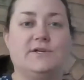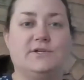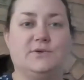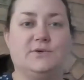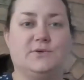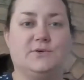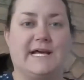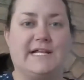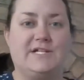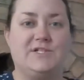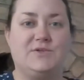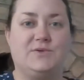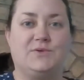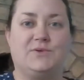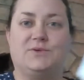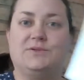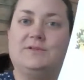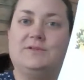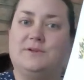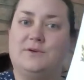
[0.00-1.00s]
Yawn at
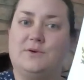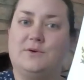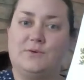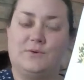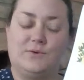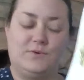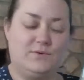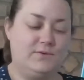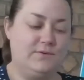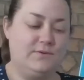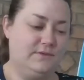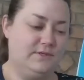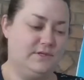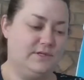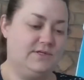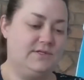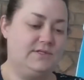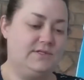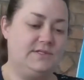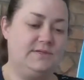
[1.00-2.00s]
dawn, or,
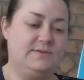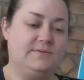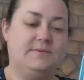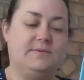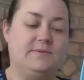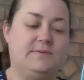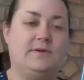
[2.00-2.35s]
good.